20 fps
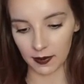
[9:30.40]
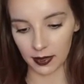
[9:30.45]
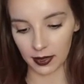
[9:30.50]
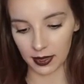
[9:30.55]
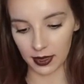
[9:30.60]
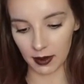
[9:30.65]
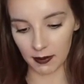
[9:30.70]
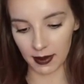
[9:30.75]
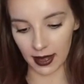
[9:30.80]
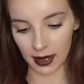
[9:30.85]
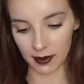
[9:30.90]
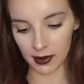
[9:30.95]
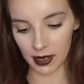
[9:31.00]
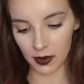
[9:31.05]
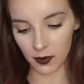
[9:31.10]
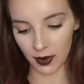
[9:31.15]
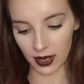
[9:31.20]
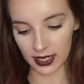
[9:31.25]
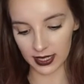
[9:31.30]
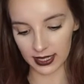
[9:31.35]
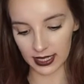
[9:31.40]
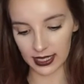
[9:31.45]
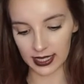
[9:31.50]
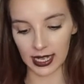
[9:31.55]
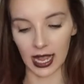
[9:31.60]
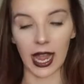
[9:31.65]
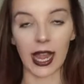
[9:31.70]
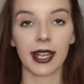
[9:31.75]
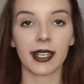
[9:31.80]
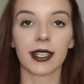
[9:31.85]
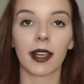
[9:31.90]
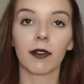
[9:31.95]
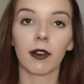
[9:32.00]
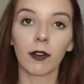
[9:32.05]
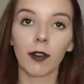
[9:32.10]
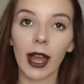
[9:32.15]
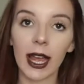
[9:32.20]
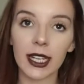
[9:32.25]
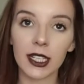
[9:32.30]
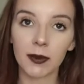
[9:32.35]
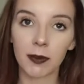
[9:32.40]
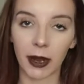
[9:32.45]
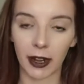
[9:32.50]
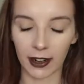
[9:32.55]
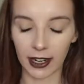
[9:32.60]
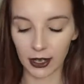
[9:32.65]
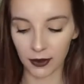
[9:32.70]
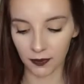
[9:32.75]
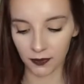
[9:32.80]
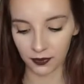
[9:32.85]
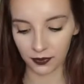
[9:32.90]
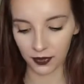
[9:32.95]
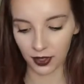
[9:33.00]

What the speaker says: the baby was the size of a raspberry.